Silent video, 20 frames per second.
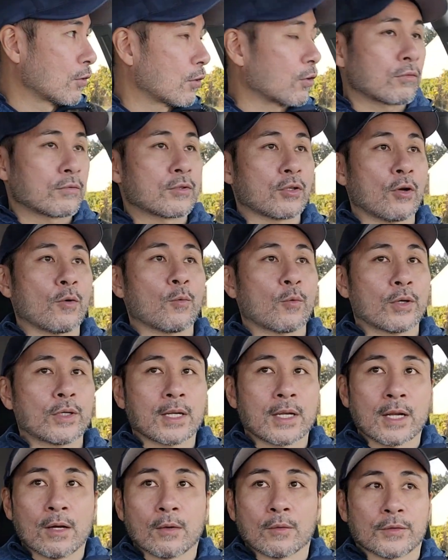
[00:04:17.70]
start
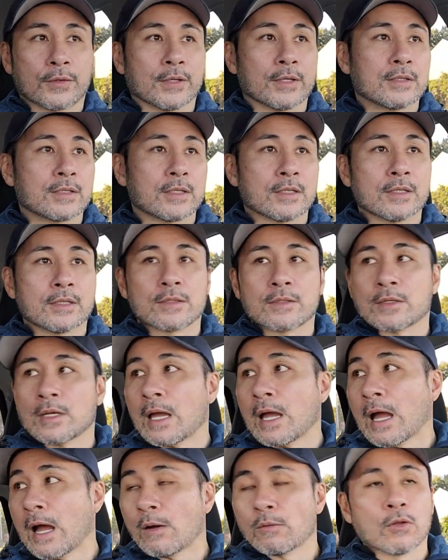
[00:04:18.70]
working out, this is
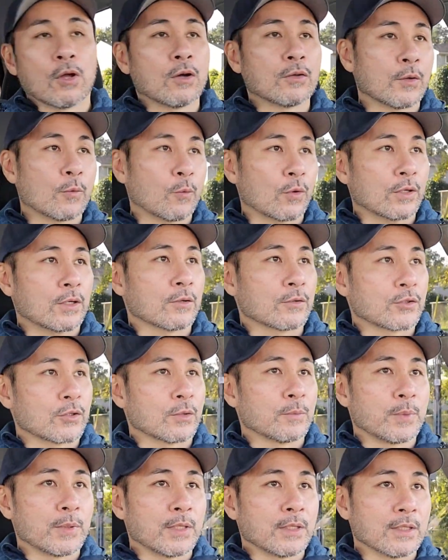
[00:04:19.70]
how long the workout
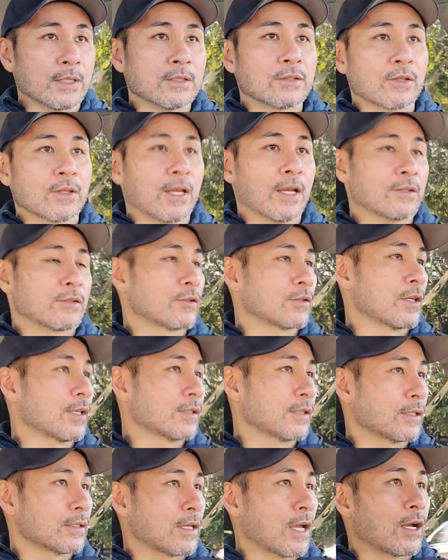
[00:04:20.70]
should be. These are the
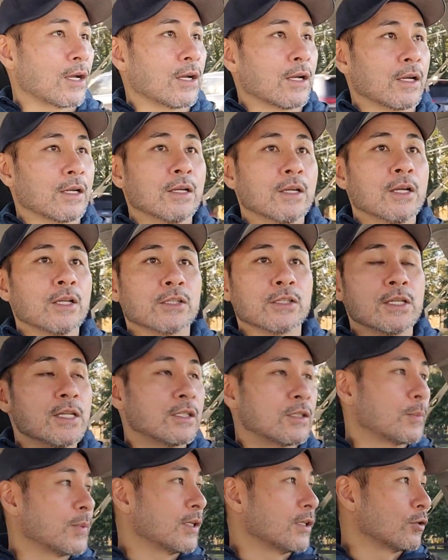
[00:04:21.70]
exercises I need
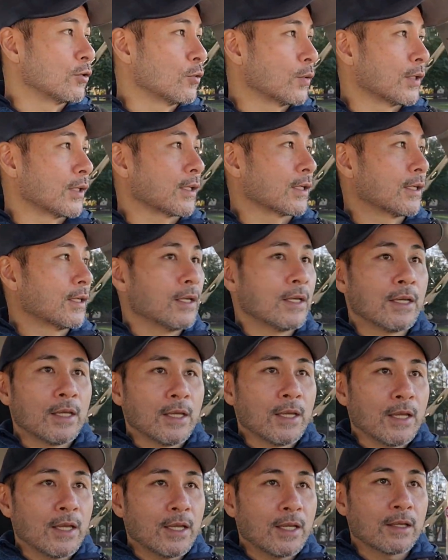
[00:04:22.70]
to be
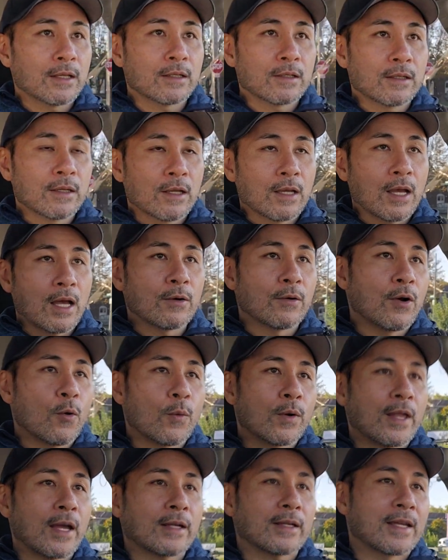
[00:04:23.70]
doing. And I don't know
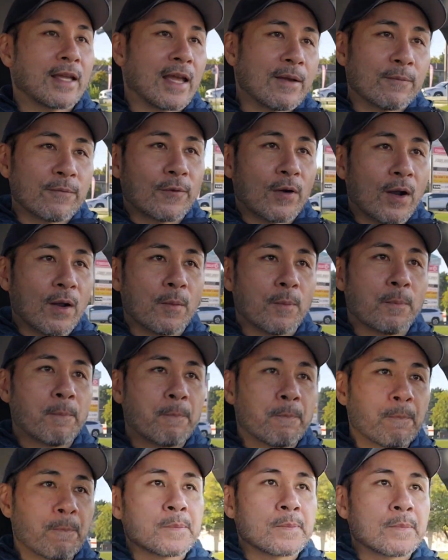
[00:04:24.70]
where that came
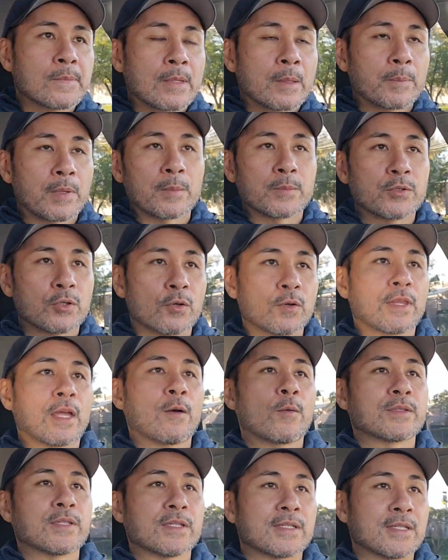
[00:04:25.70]
from, but I'm sure
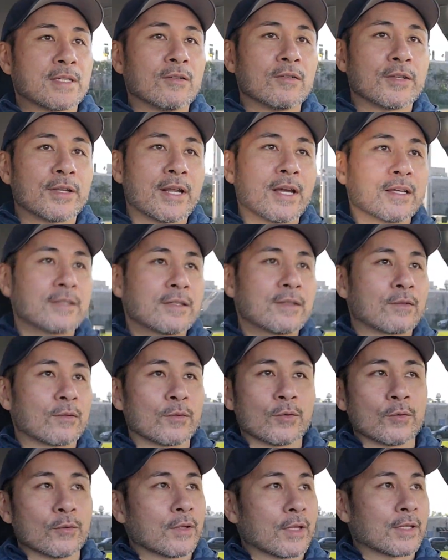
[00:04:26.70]
that was instilled in us
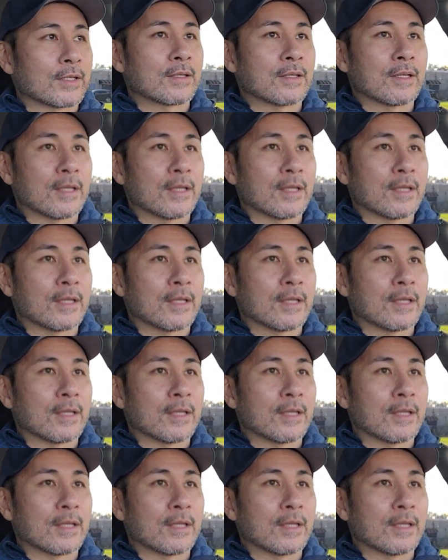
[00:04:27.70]
through like